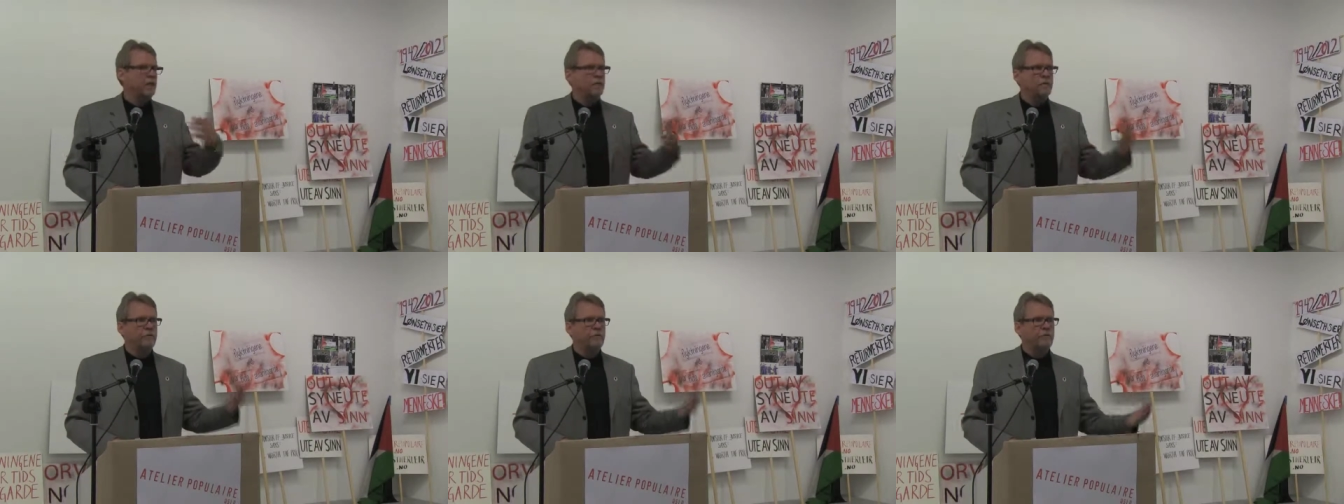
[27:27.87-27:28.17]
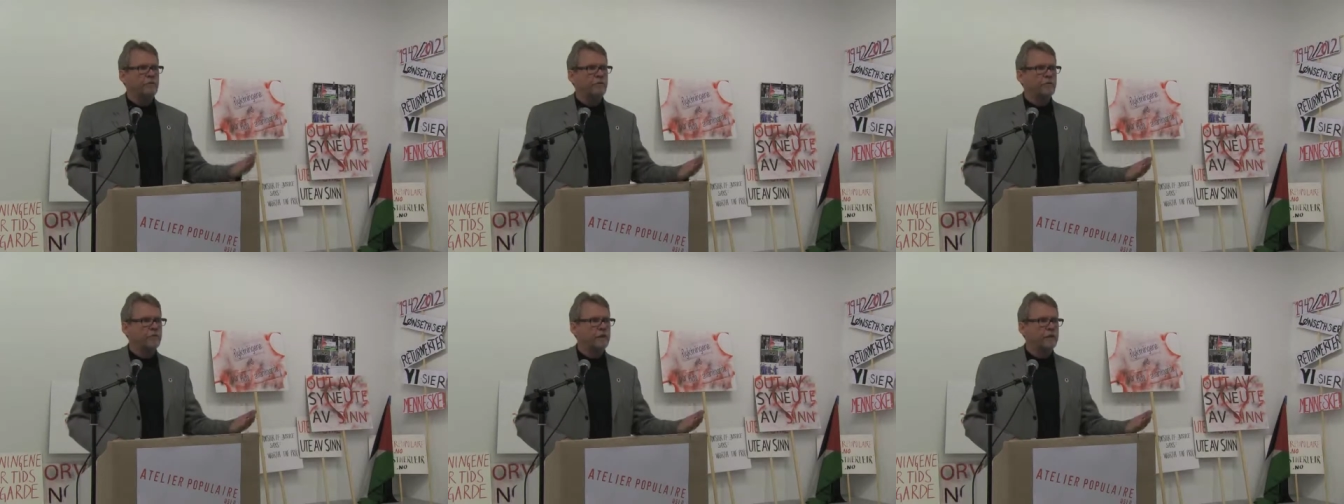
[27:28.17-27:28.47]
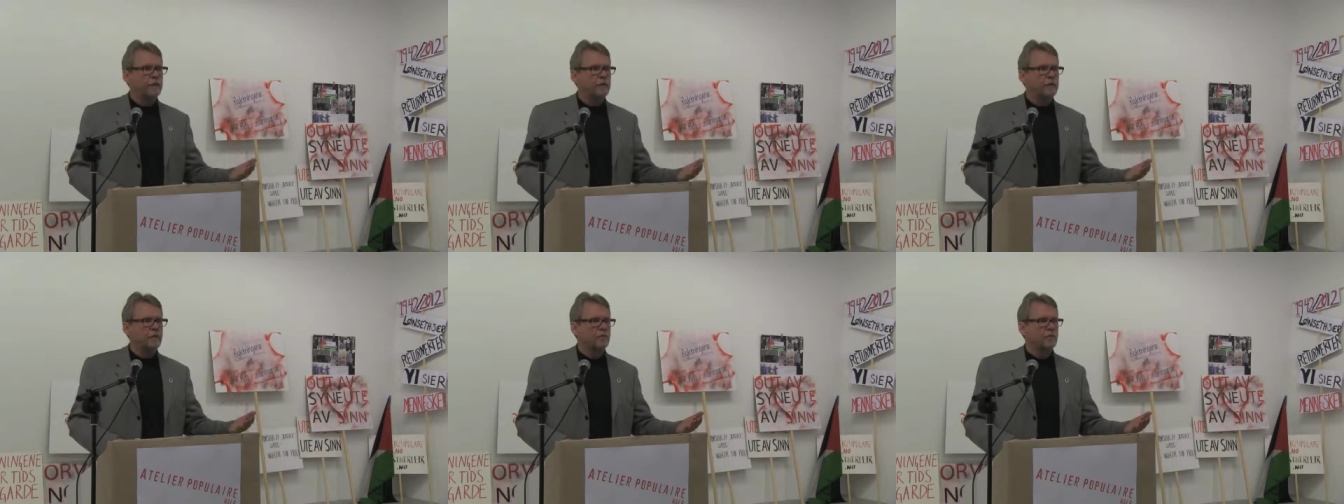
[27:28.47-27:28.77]
any future
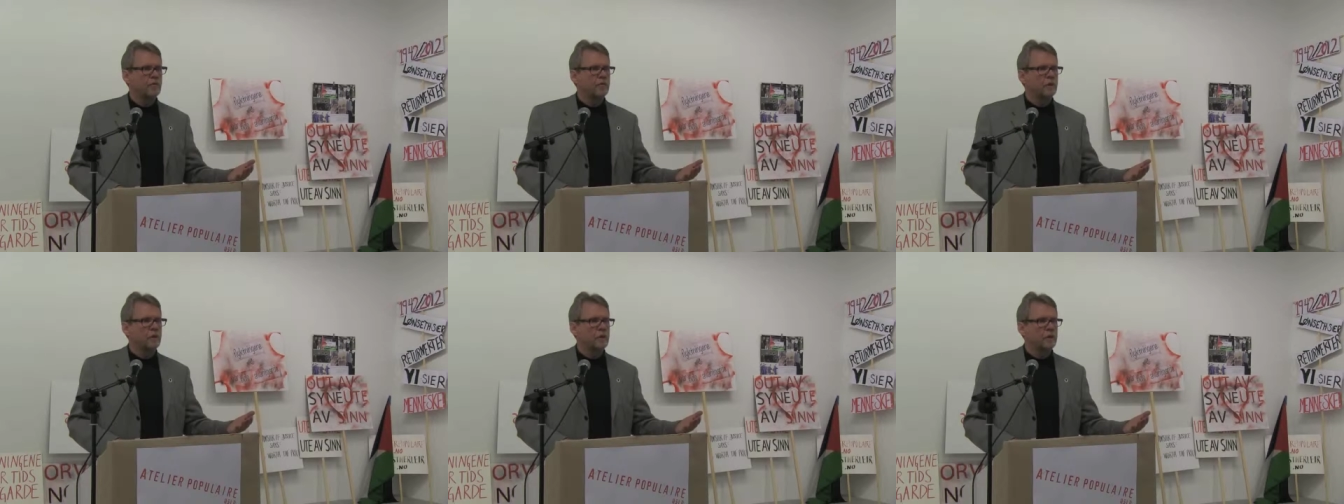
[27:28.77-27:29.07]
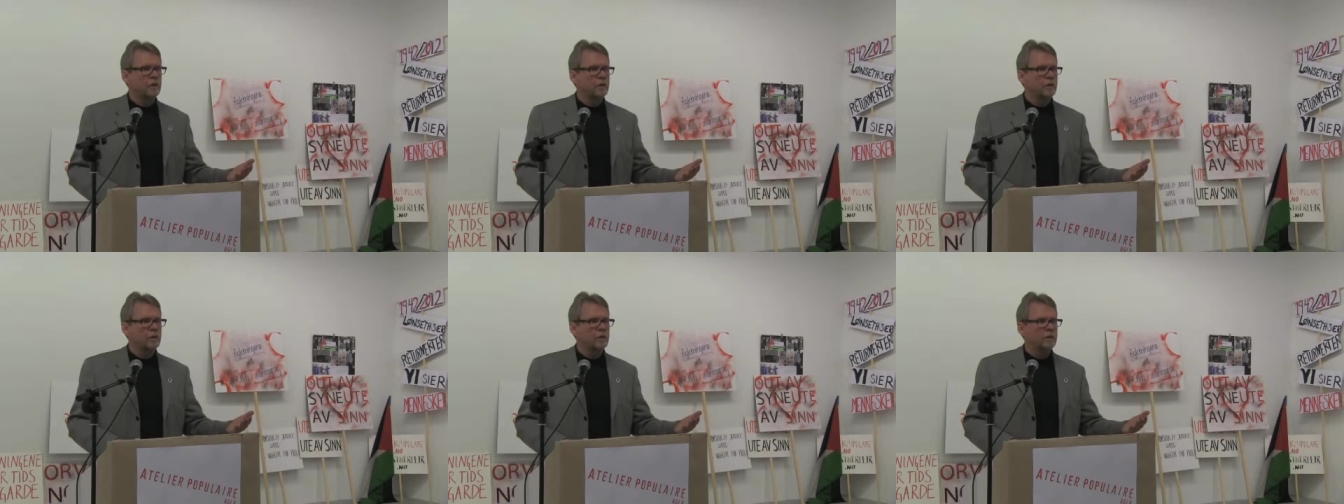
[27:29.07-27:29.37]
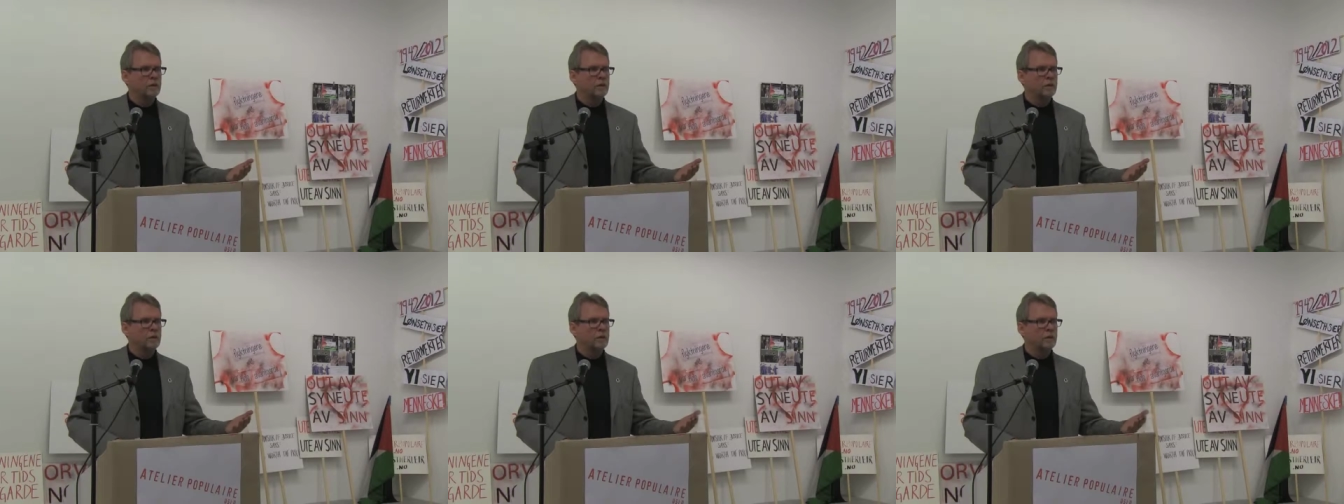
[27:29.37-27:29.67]
back in Somalia.
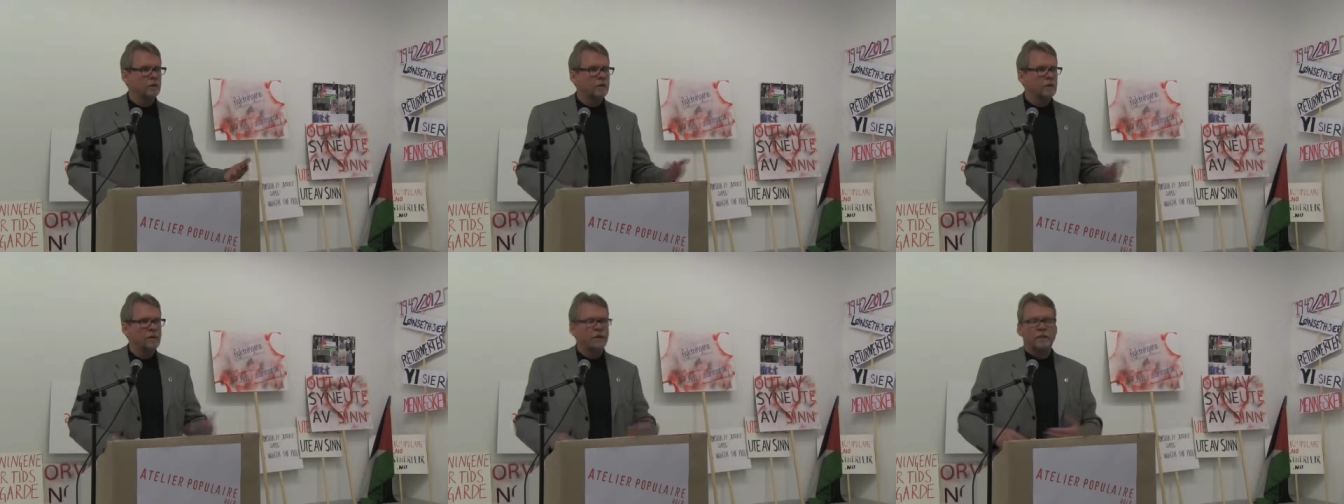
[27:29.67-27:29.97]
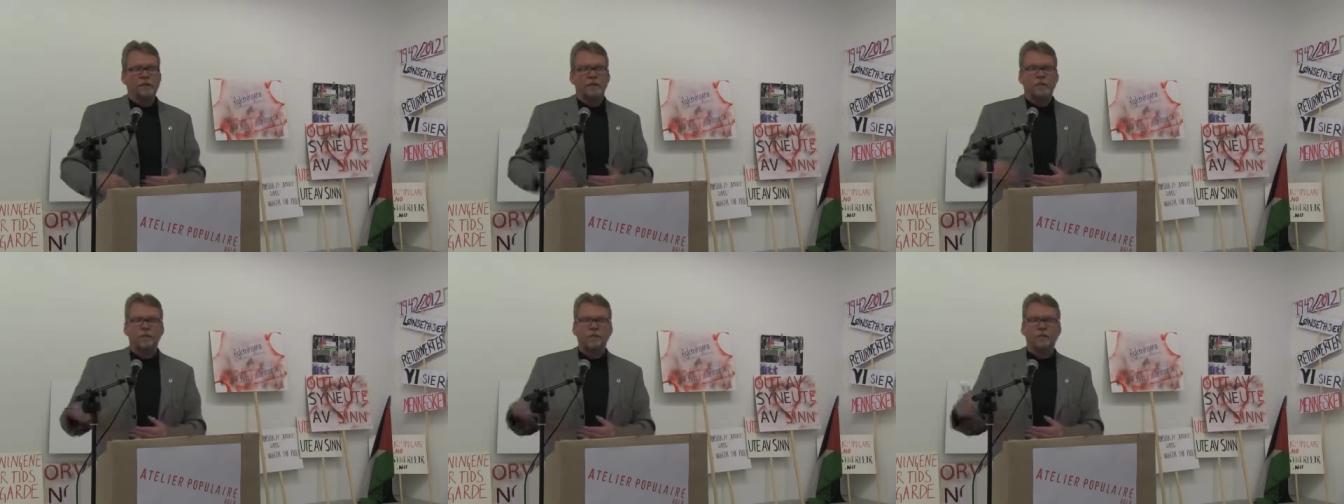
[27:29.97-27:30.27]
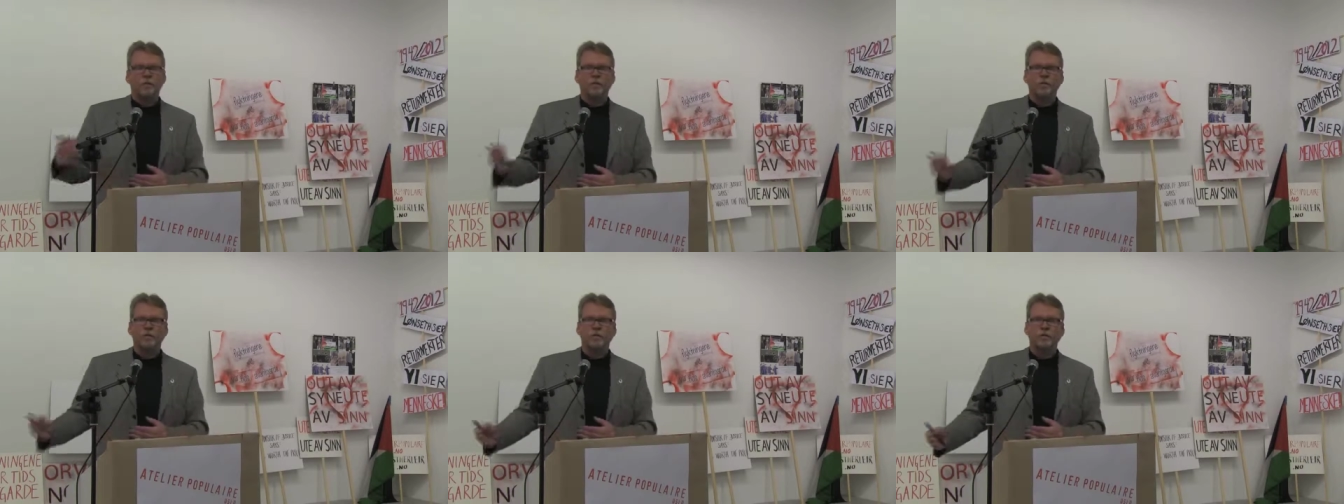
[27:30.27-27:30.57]
Kenya
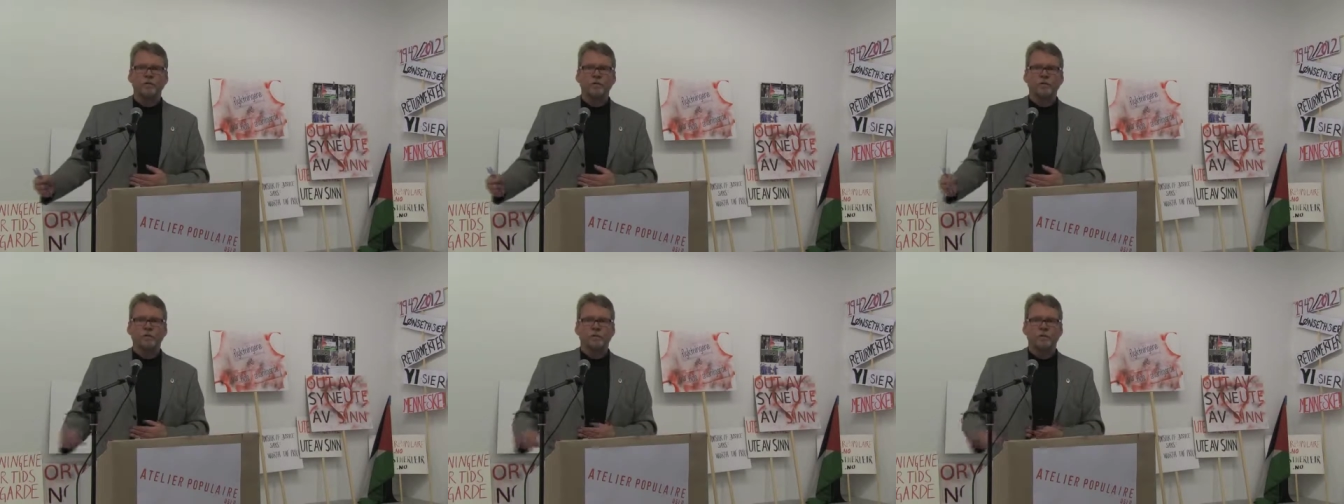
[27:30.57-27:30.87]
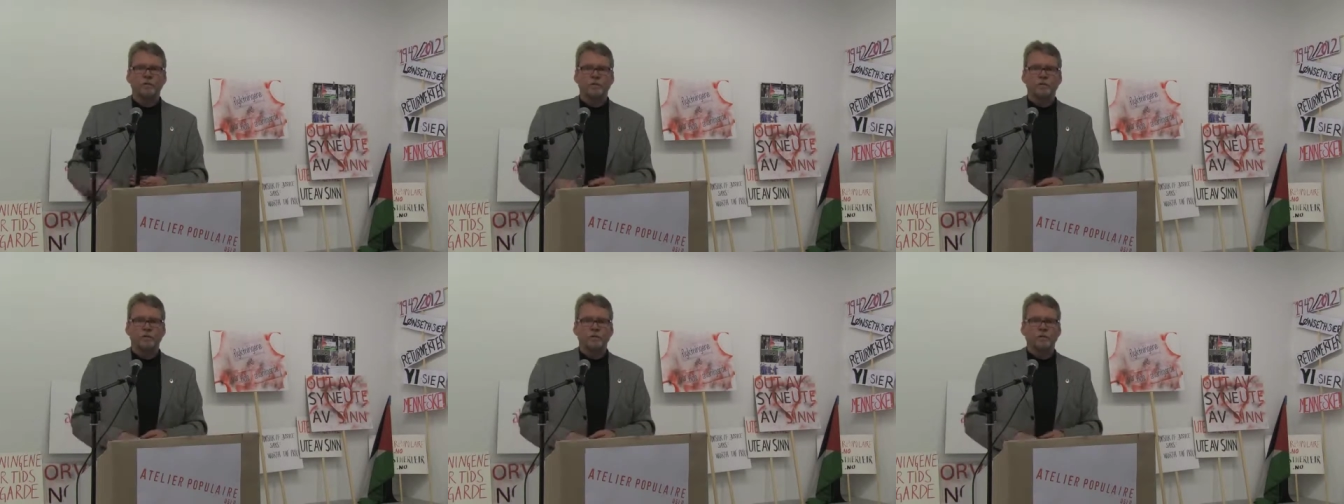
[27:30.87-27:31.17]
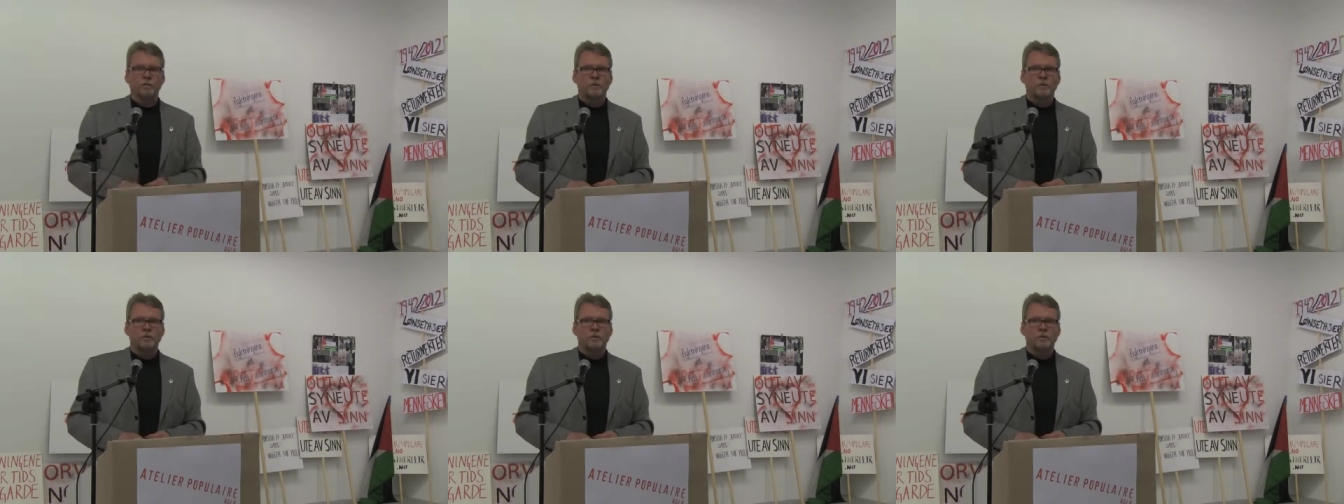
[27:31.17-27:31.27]
don't want us.